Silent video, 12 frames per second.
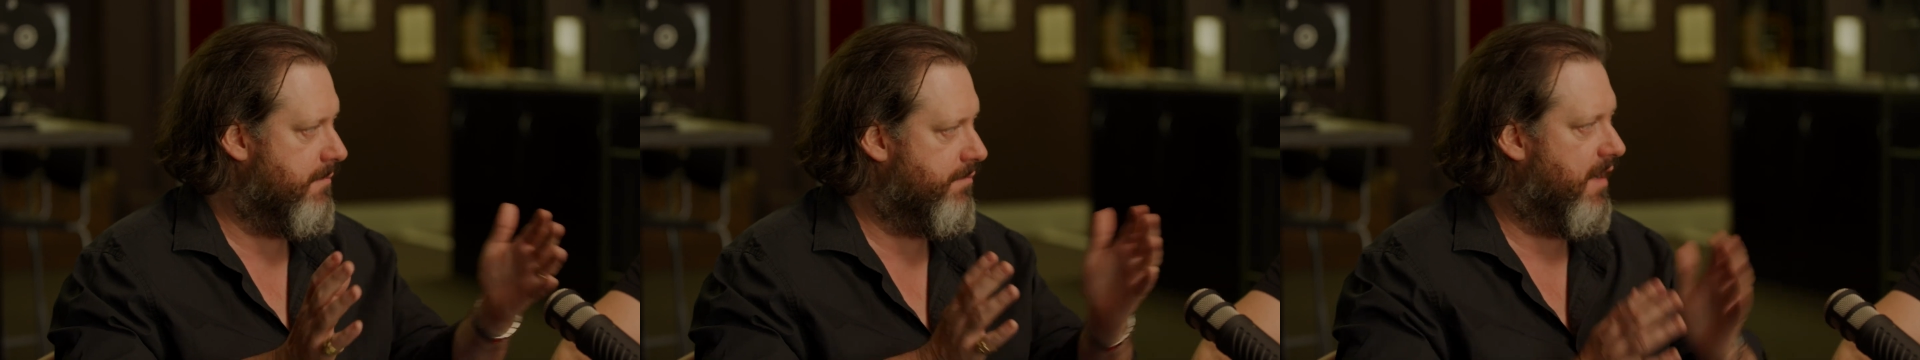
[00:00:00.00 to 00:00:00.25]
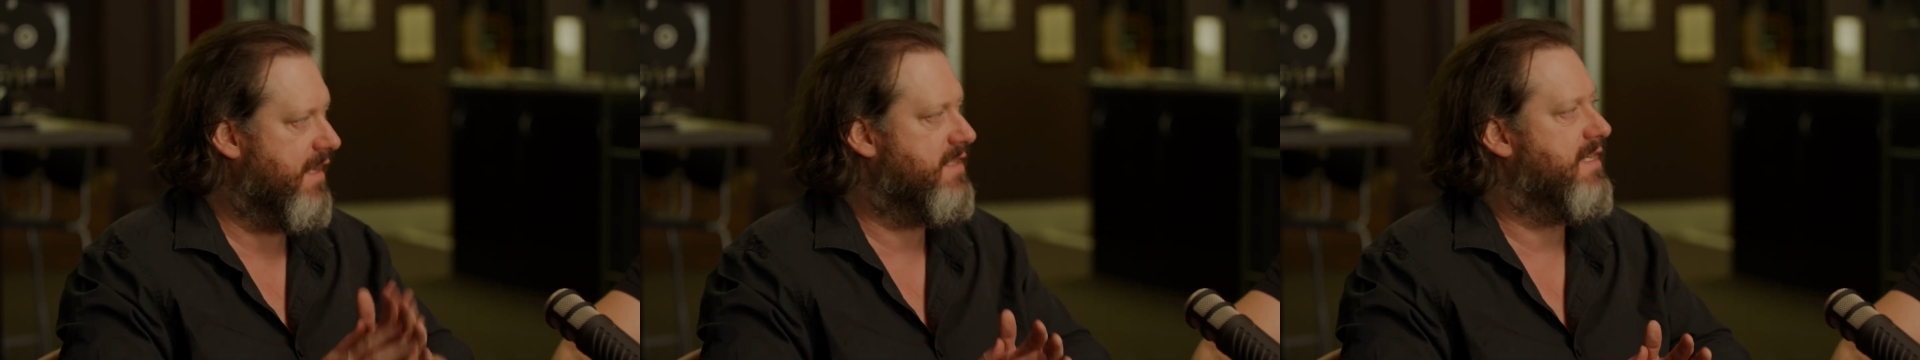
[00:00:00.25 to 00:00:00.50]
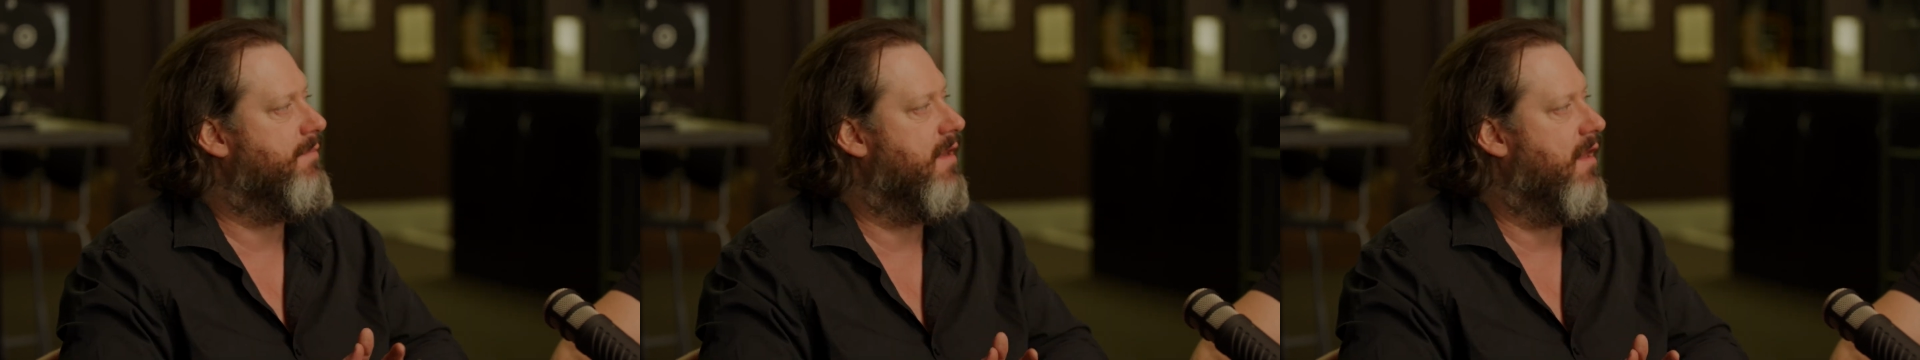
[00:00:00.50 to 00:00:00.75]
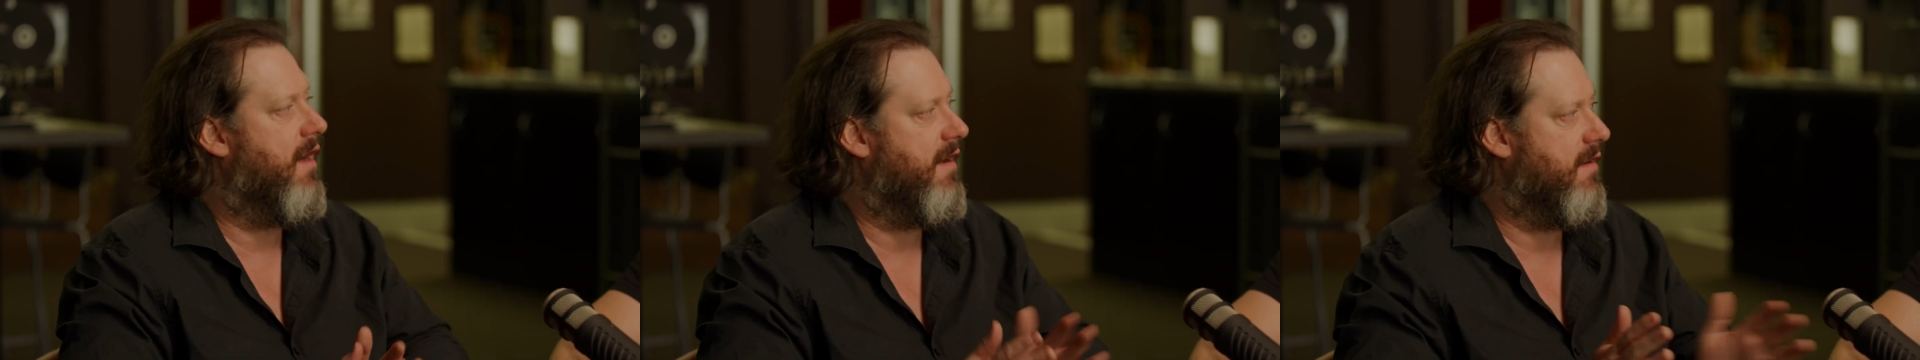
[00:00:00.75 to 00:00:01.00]
and it breaks up the
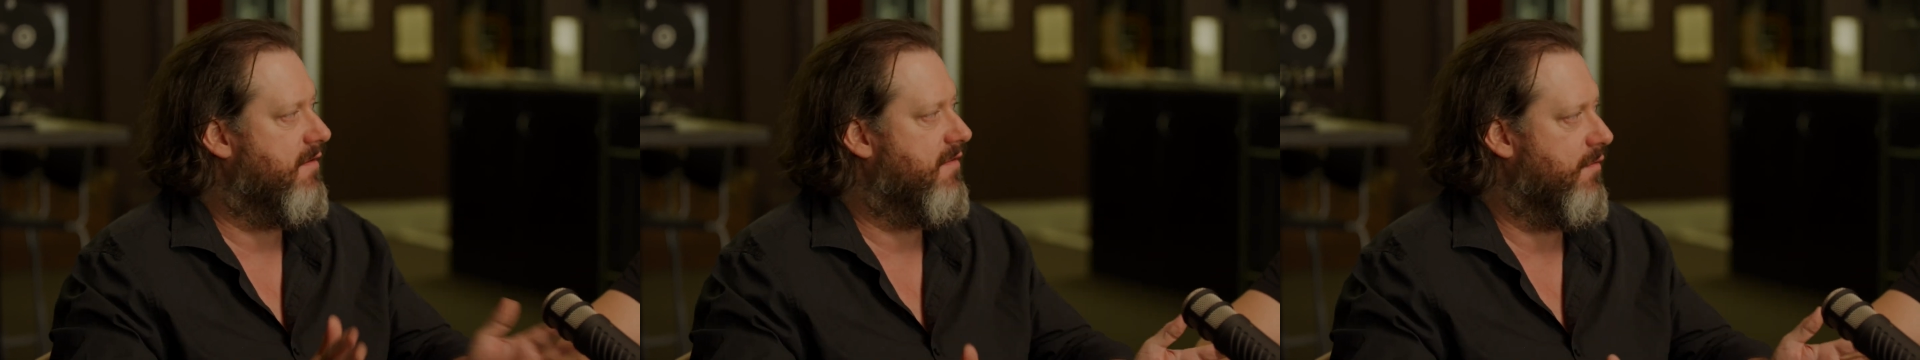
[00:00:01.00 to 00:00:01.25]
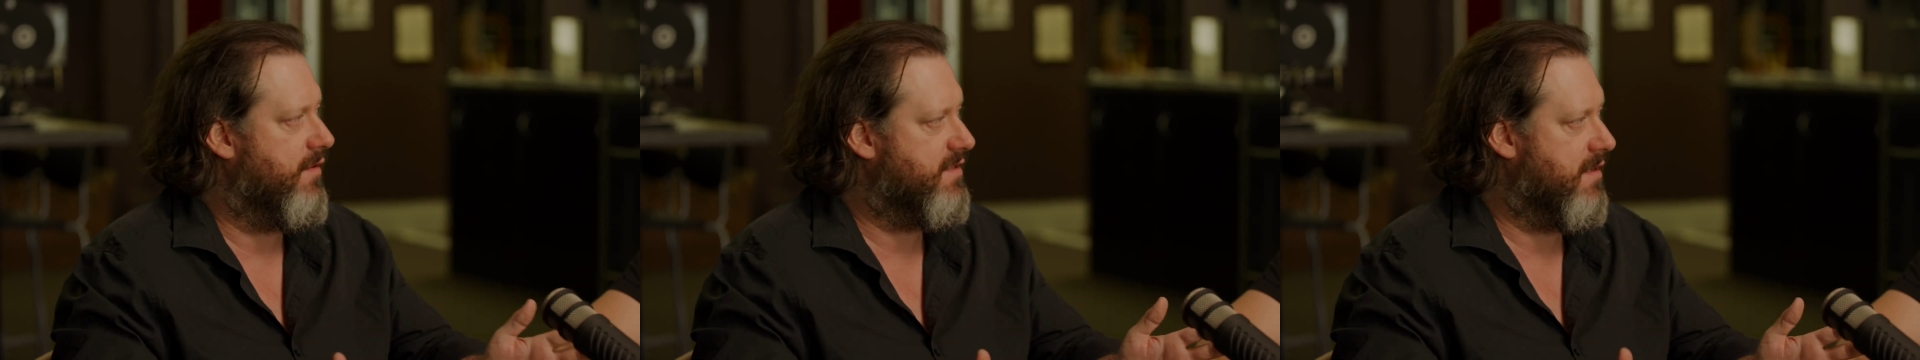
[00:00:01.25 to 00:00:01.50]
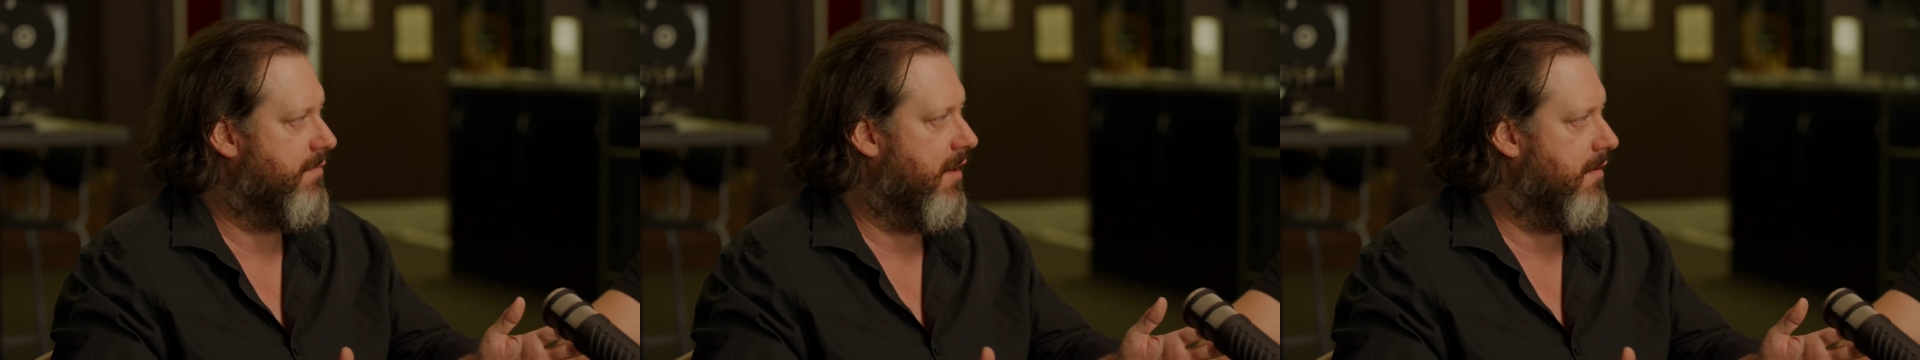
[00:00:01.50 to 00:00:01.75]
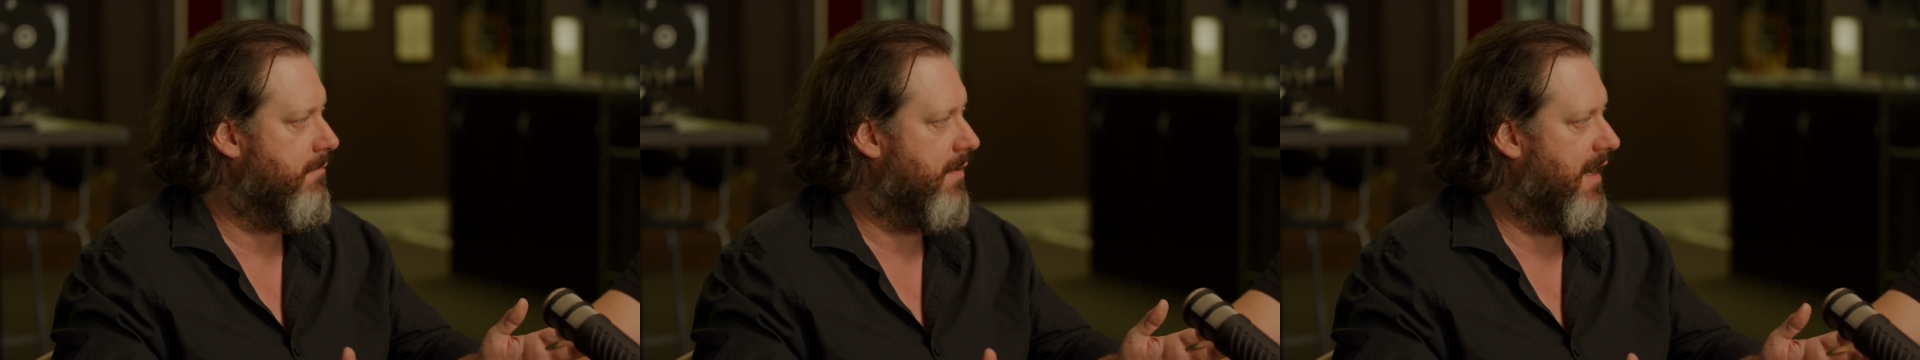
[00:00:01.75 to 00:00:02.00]
light into its
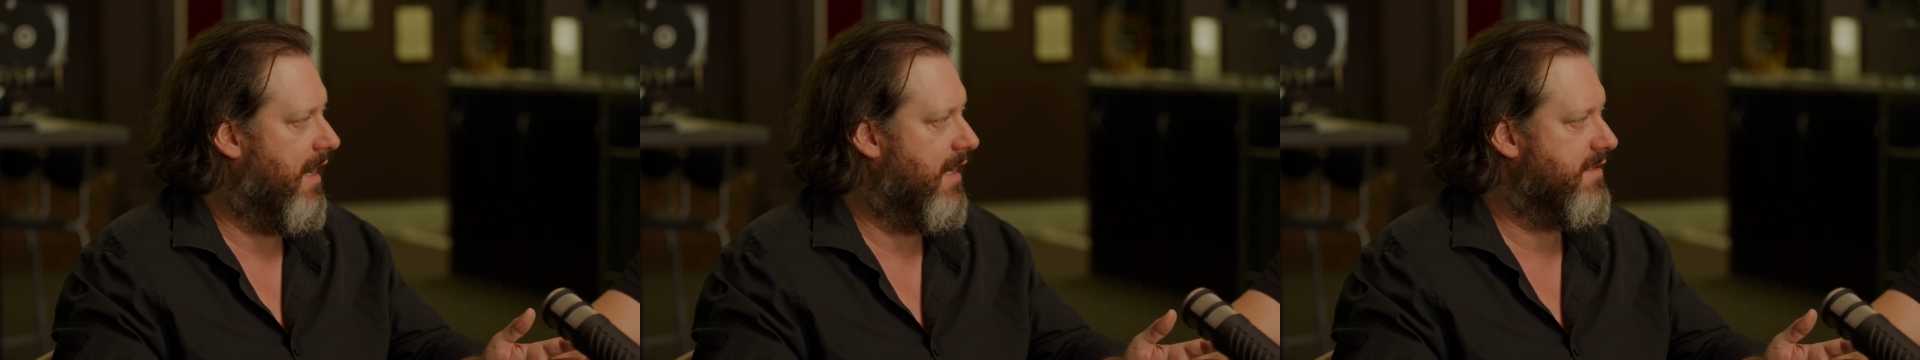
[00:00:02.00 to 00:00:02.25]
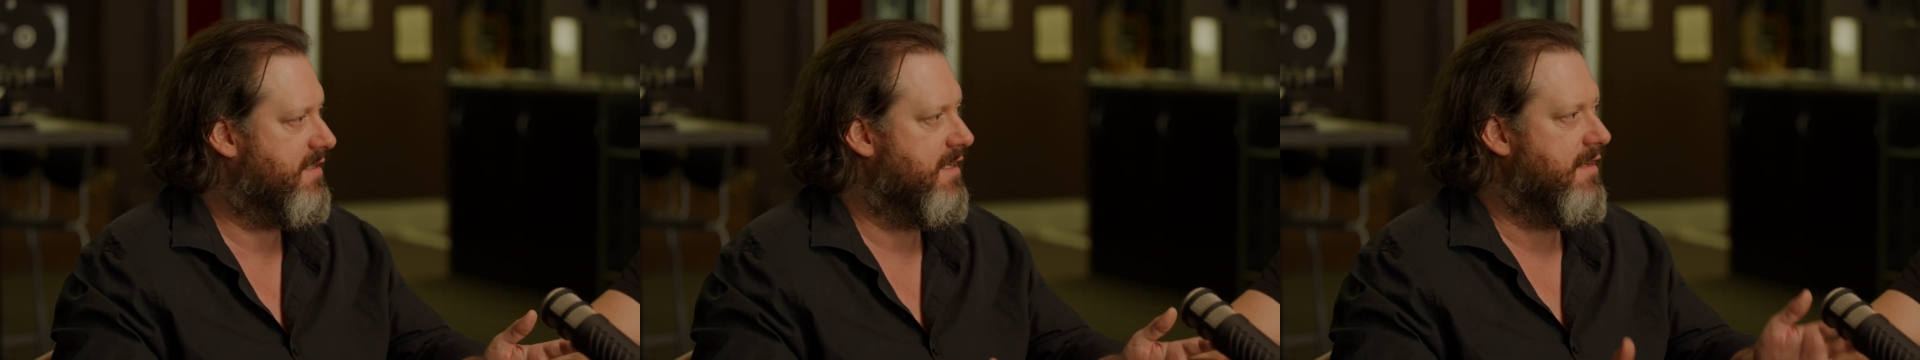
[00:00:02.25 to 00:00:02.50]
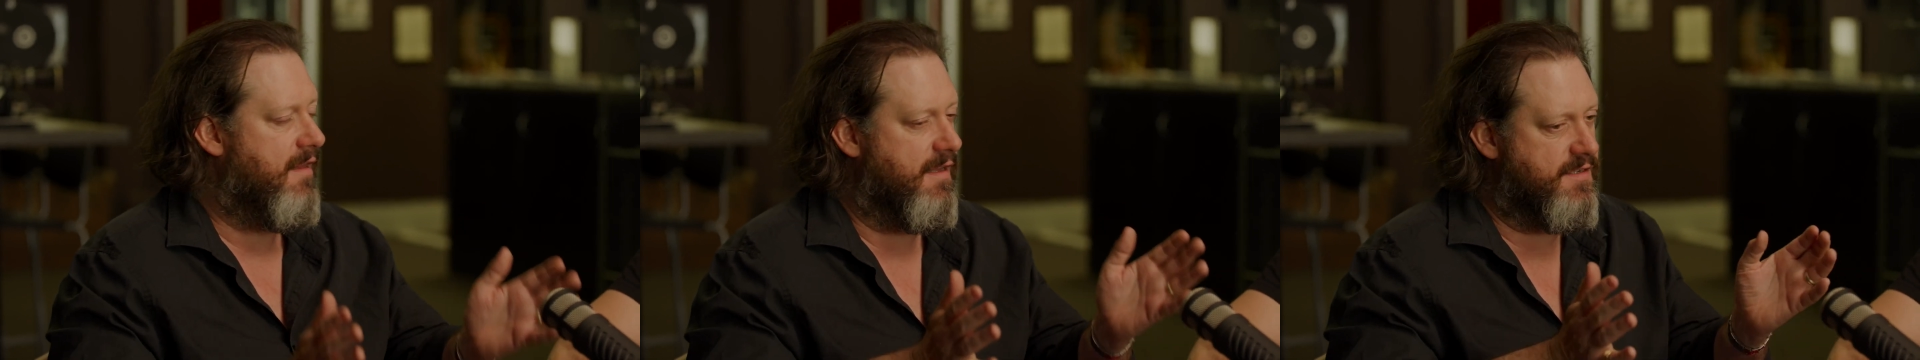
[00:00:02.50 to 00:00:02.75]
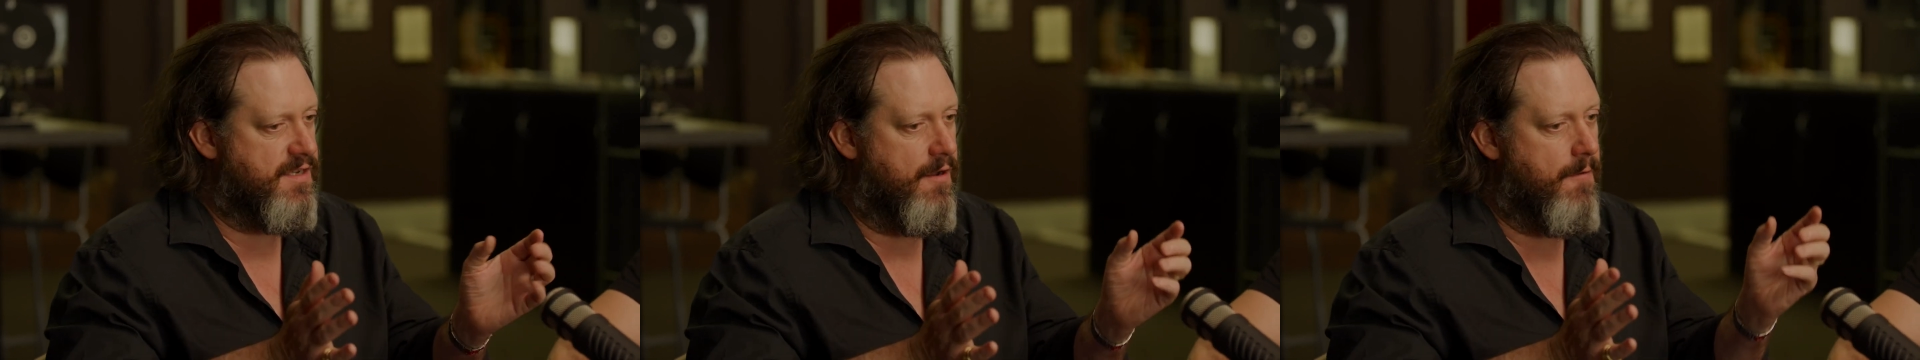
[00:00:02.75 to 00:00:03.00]
component parts,
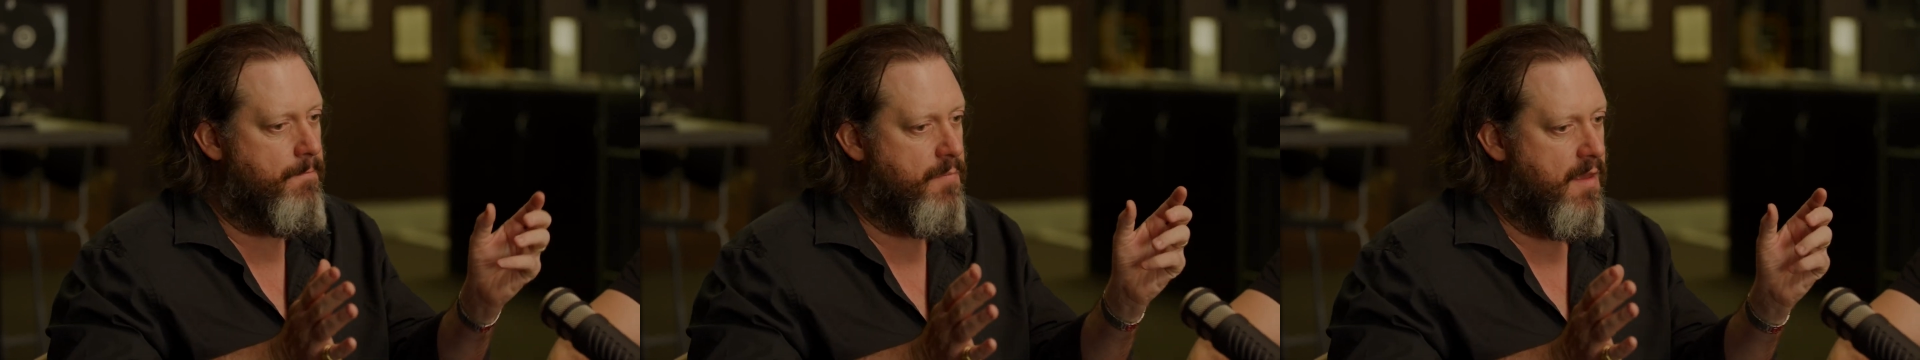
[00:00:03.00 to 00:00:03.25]
and so